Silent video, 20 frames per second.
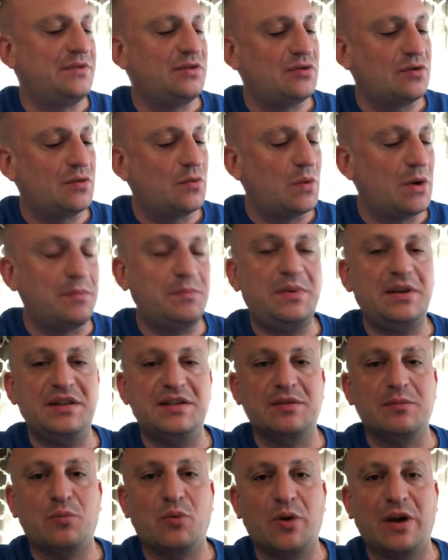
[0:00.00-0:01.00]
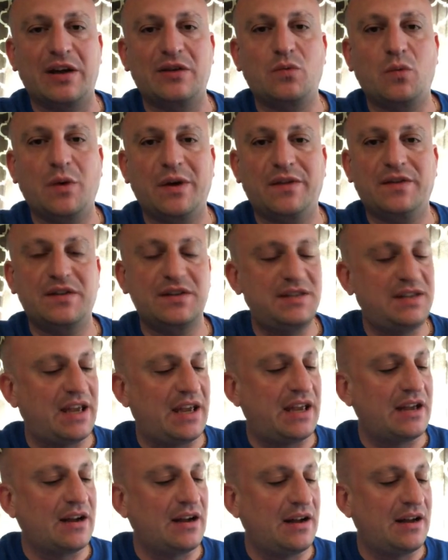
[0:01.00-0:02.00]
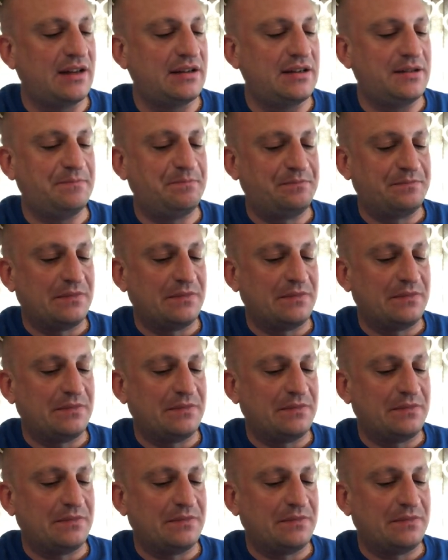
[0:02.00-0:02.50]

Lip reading: sort of one piece of bread with Tang on it.